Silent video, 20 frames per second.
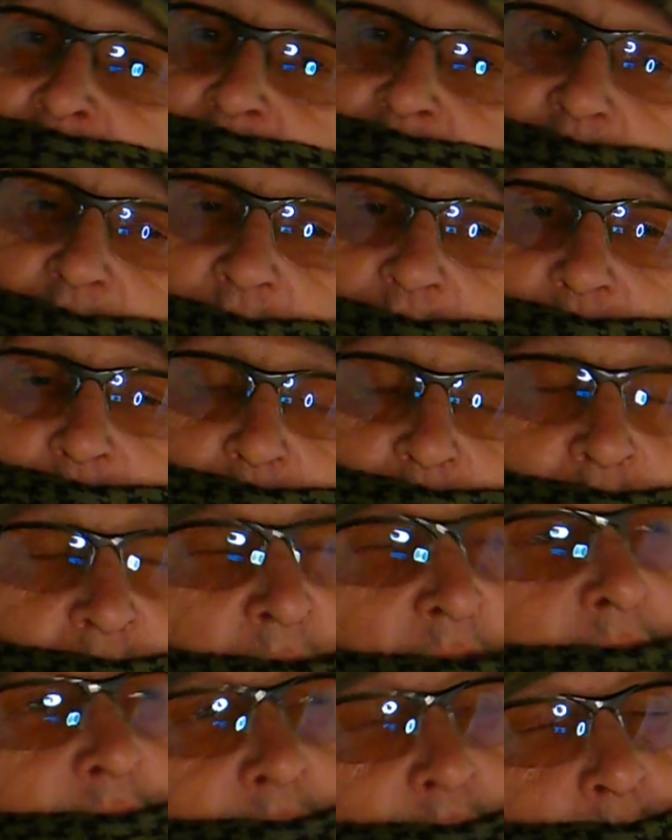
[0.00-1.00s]
Now,
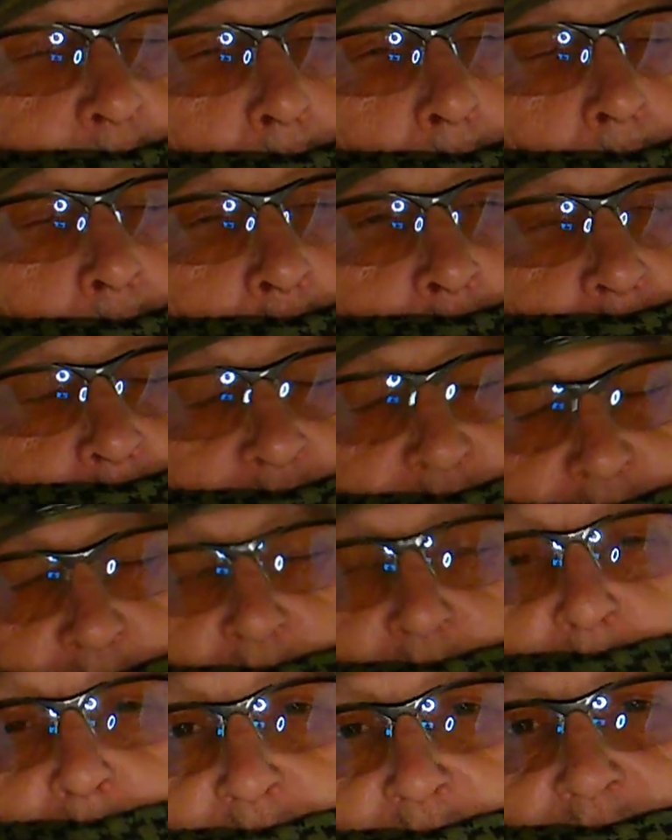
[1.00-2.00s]
there's
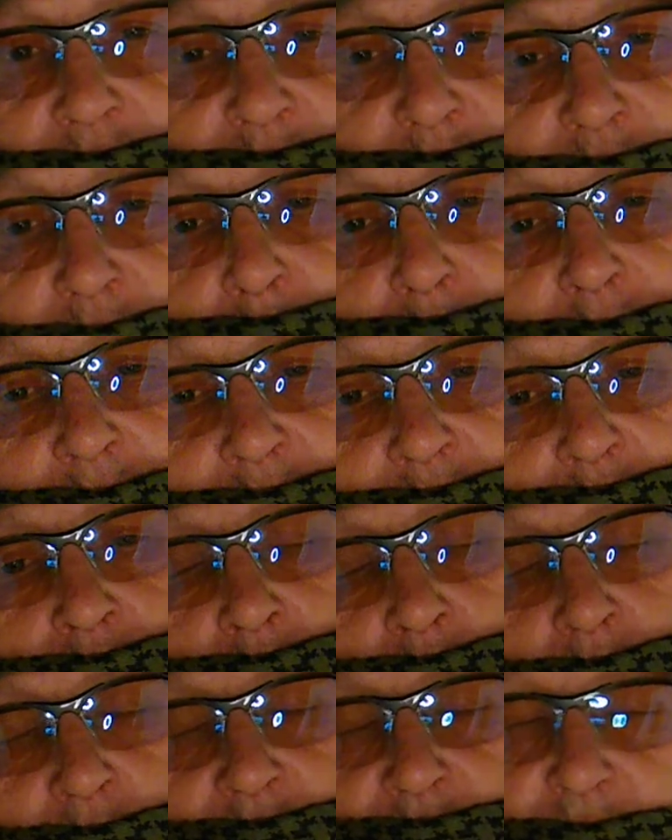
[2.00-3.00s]
always been this debate,
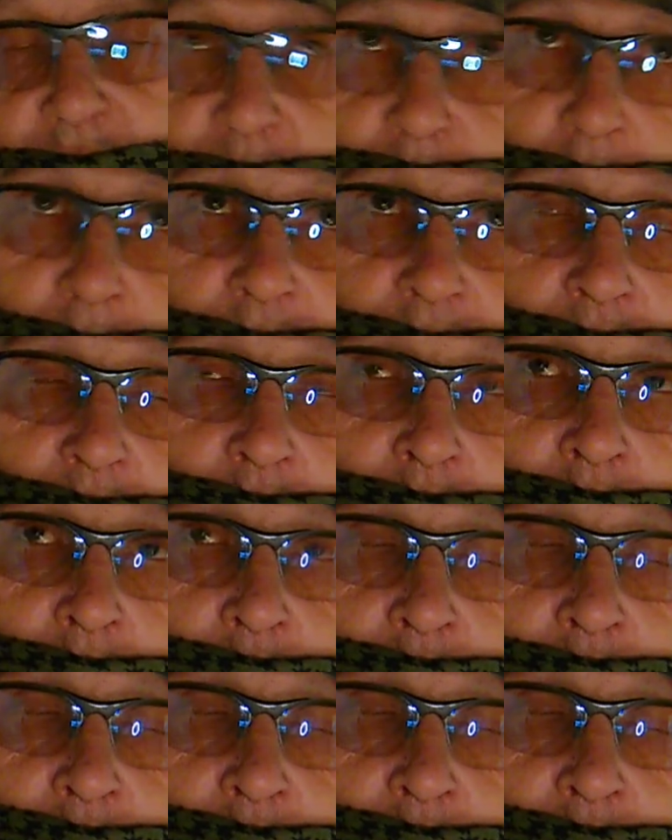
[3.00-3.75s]
which is better,